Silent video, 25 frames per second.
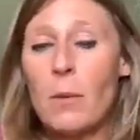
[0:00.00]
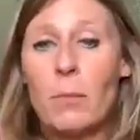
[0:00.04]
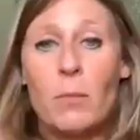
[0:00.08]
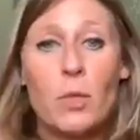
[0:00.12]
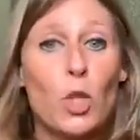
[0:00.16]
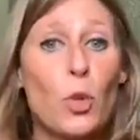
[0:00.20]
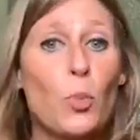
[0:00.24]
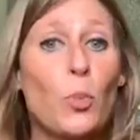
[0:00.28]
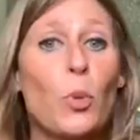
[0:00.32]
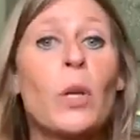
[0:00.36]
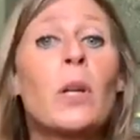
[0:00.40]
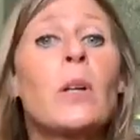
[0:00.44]

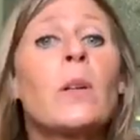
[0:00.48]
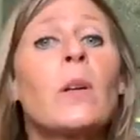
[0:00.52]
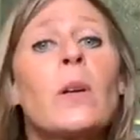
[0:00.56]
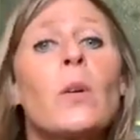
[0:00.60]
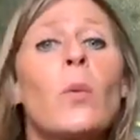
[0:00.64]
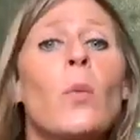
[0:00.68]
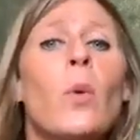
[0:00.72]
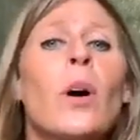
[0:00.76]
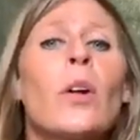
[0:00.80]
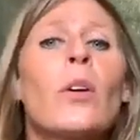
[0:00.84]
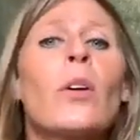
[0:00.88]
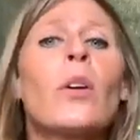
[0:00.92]

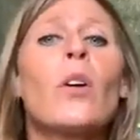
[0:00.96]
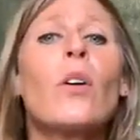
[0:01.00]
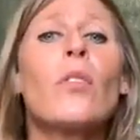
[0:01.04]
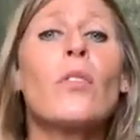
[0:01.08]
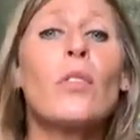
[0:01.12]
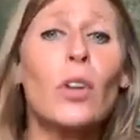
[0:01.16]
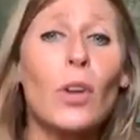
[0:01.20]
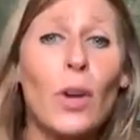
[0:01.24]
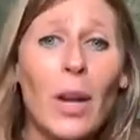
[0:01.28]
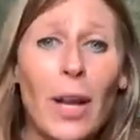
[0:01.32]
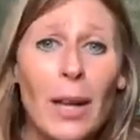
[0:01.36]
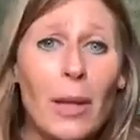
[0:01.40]
Sprinkling water
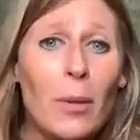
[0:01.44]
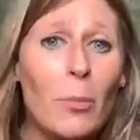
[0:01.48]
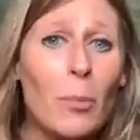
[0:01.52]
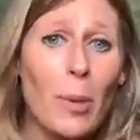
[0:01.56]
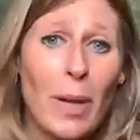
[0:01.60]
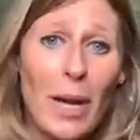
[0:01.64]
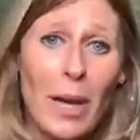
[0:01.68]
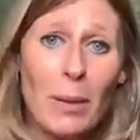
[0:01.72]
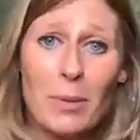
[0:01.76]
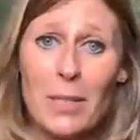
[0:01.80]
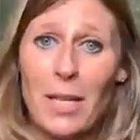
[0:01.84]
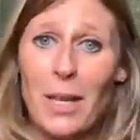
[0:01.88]
over your head and
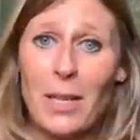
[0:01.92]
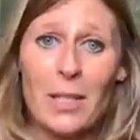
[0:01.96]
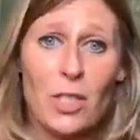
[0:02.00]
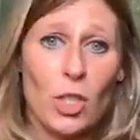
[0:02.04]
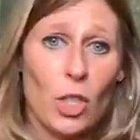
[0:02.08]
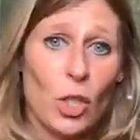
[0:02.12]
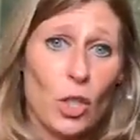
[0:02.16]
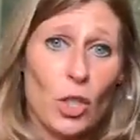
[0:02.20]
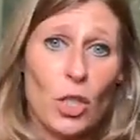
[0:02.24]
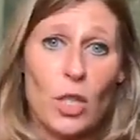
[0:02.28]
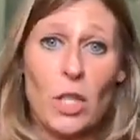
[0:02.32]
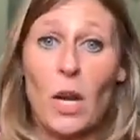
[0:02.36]

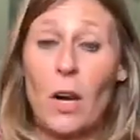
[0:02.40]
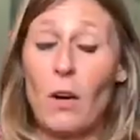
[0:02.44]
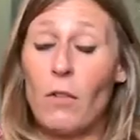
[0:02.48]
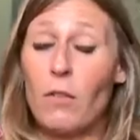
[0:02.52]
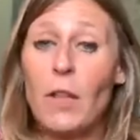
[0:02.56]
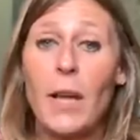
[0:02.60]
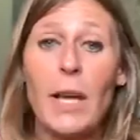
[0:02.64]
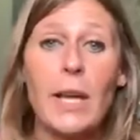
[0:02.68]
baptizing yourself.